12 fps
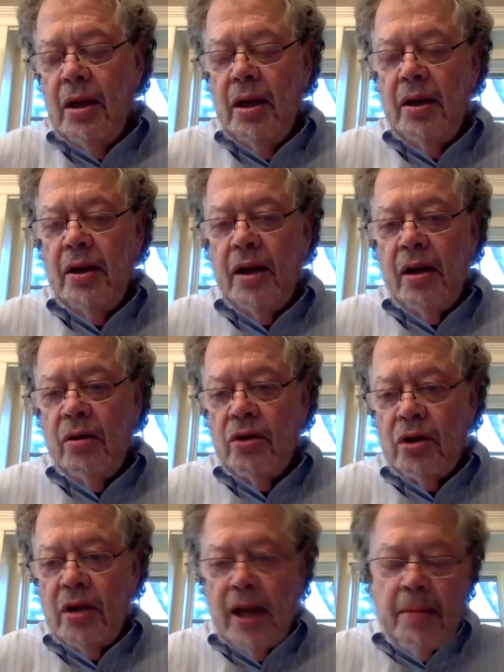Now,
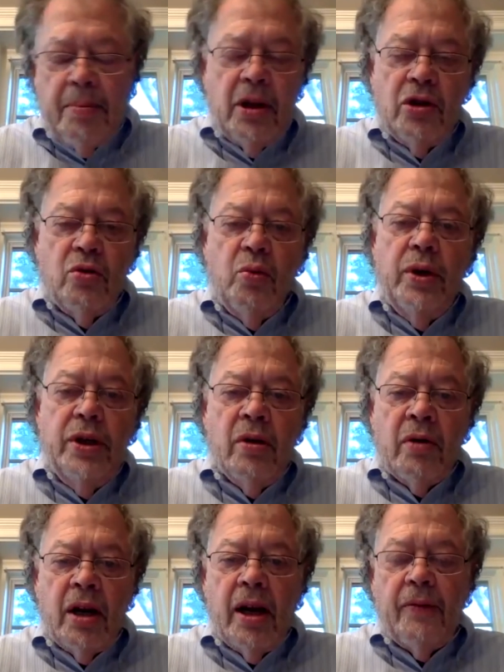that means we
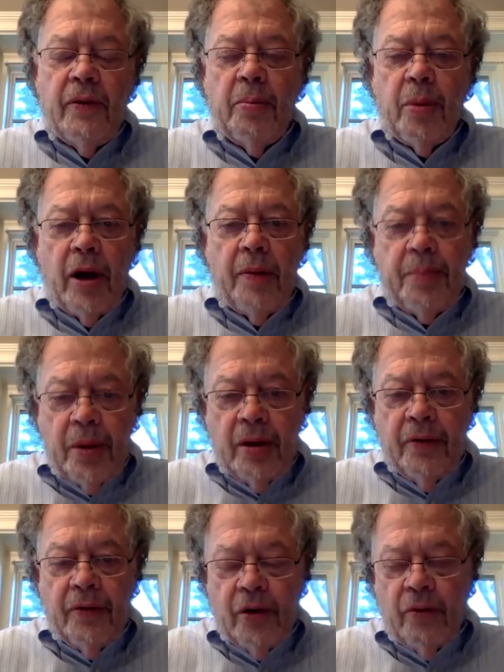don't have a
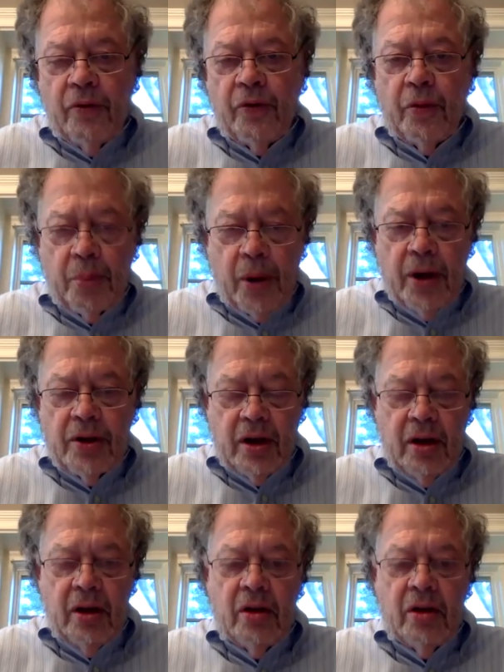popular vote for president.